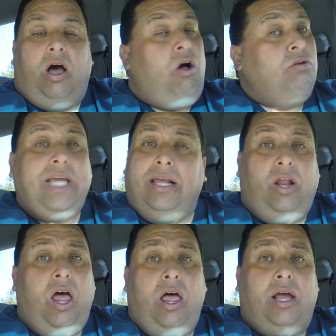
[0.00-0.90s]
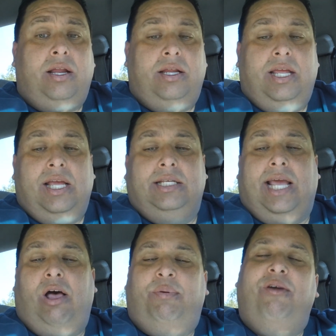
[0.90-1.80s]
all day long to
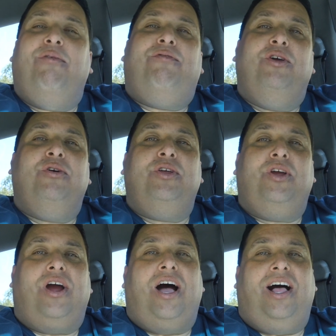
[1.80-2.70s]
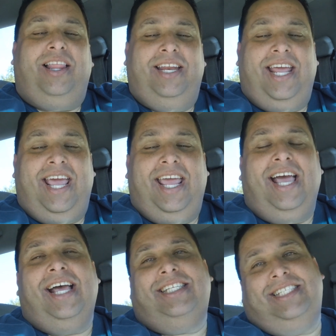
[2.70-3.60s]
help you fuel your
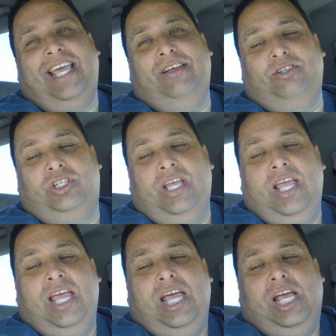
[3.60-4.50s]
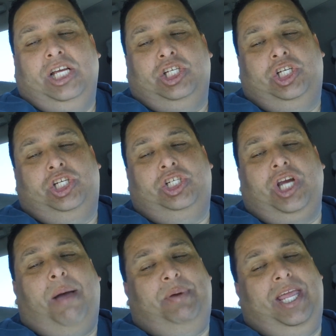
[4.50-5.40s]
holiday sales
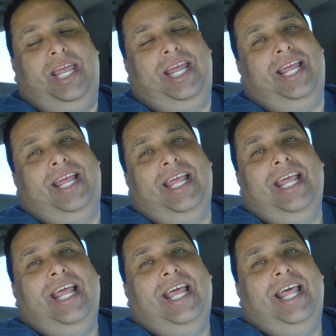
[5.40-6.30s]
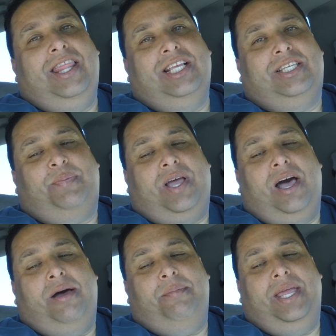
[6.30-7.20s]
shopping this
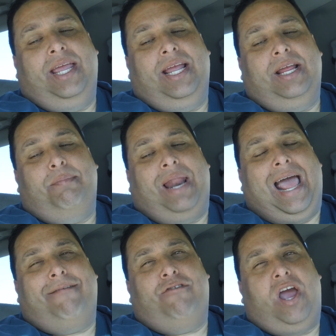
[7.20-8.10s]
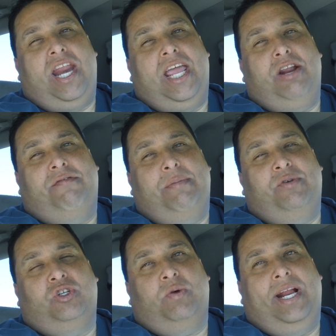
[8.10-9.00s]
upcoming Black Friday,
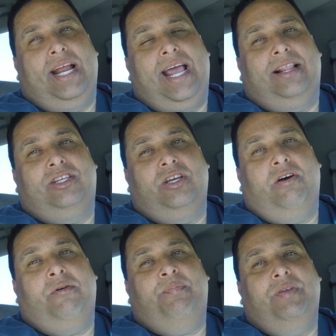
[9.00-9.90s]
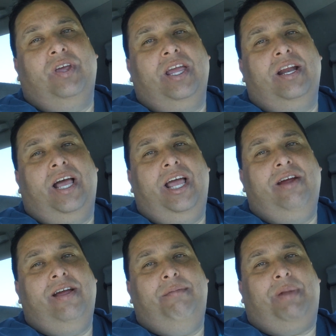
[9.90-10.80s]
November 29th. So if you're getting
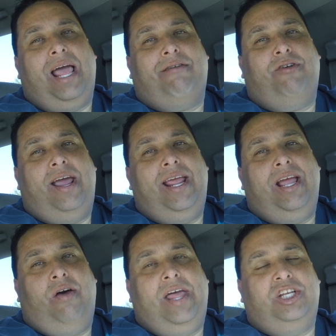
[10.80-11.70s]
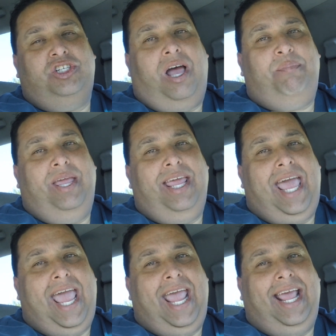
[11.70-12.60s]
hungry on Black Friday, all that shopping,
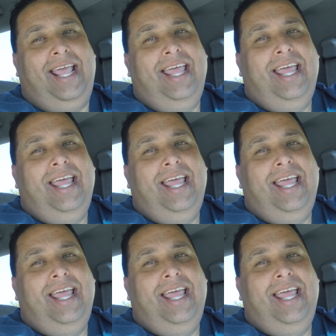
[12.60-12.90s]
gang,